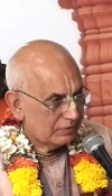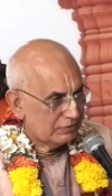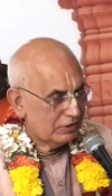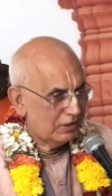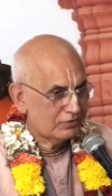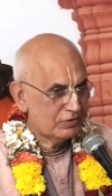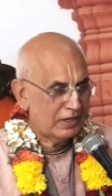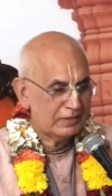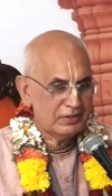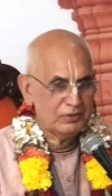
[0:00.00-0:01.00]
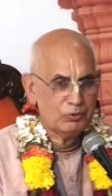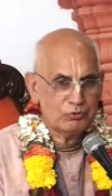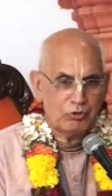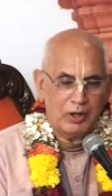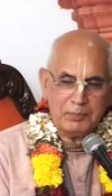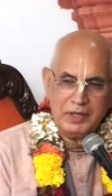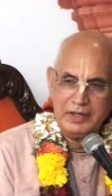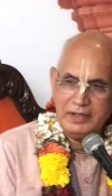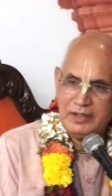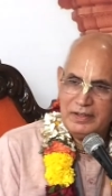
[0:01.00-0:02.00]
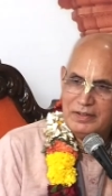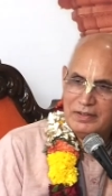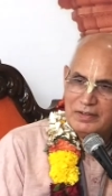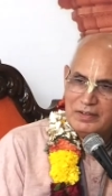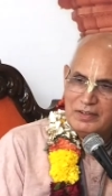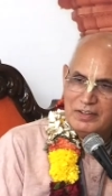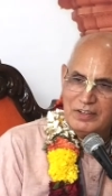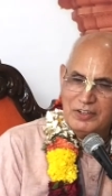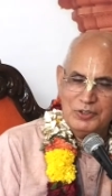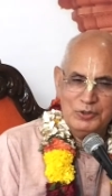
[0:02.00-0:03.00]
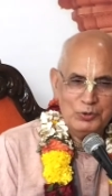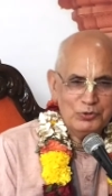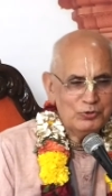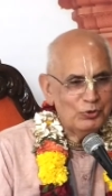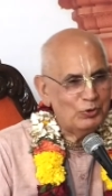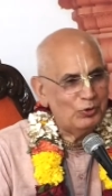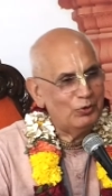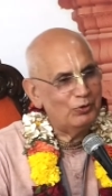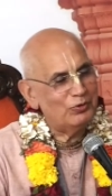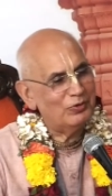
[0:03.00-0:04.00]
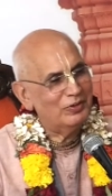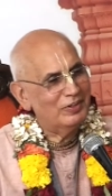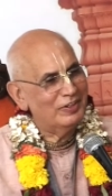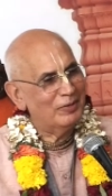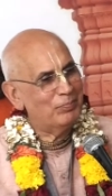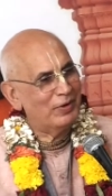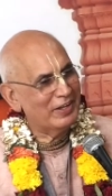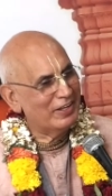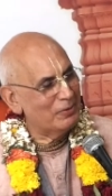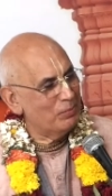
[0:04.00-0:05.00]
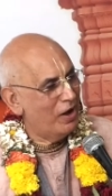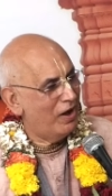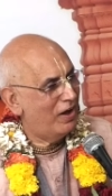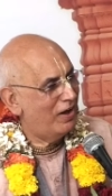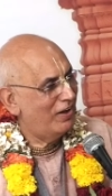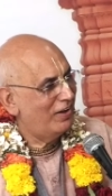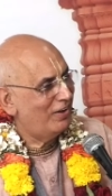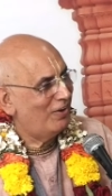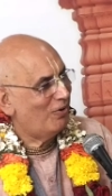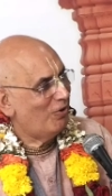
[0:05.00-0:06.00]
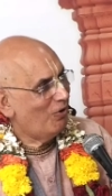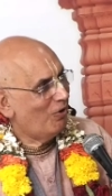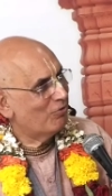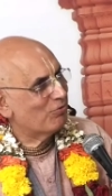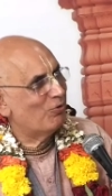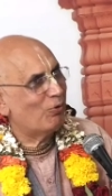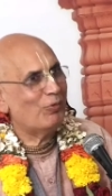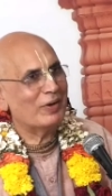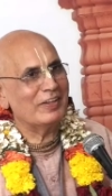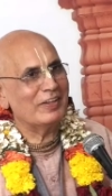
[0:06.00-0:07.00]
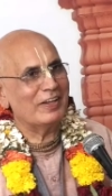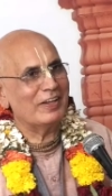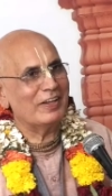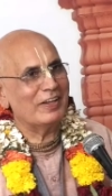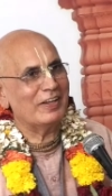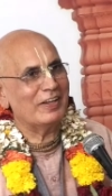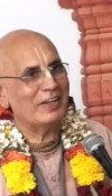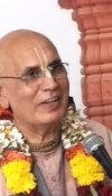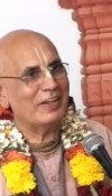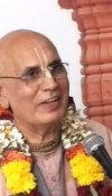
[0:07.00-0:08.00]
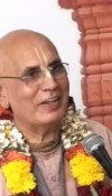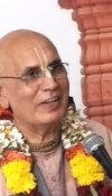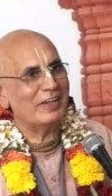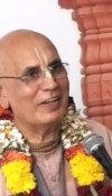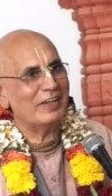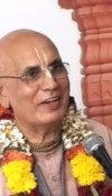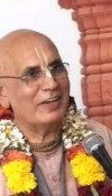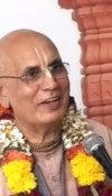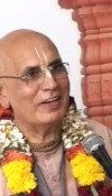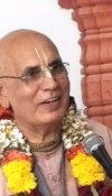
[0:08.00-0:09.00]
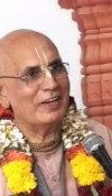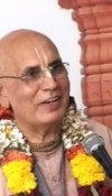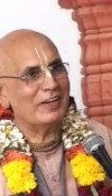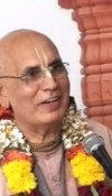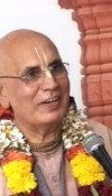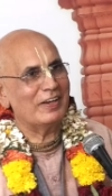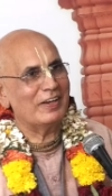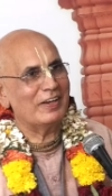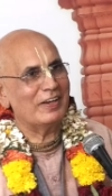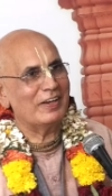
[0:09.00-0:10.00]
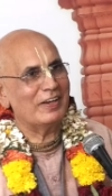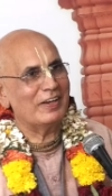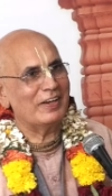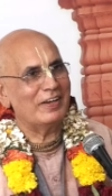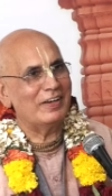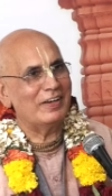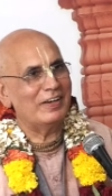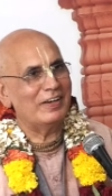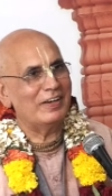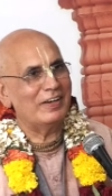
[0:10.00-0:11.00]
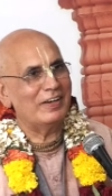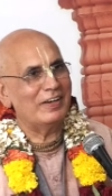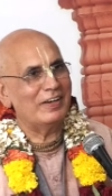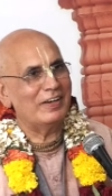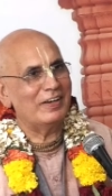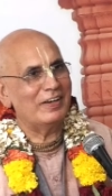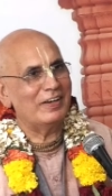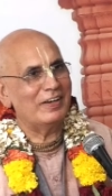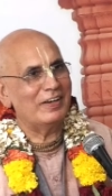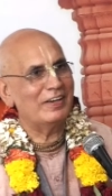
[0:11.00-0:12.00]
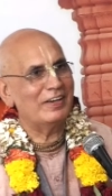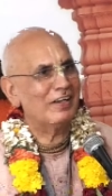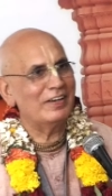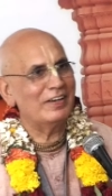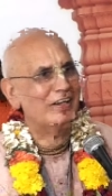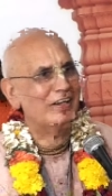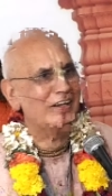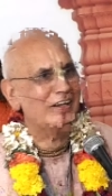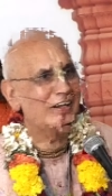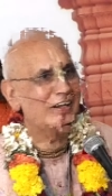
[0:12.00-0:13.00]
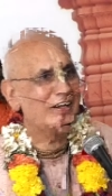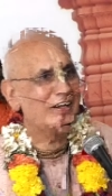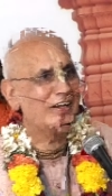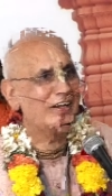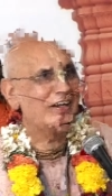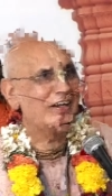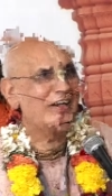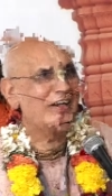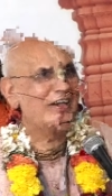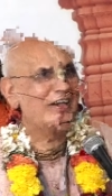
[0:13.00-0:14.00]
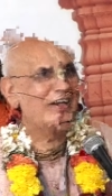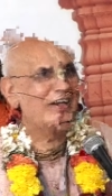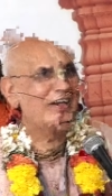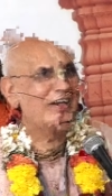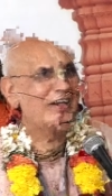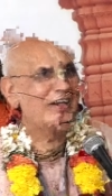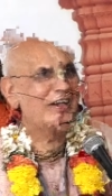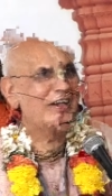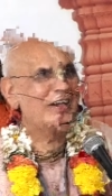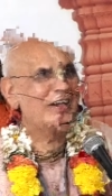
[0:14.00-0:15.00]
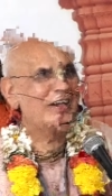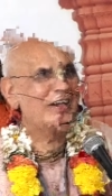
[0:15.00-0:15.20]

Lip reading: Srila Sanatana Goswami used to do the parikrama of Govardhan every day. Many Vaishnavas, many Gaudiya Vaishnavas do that. Sometimes even 2 times per day.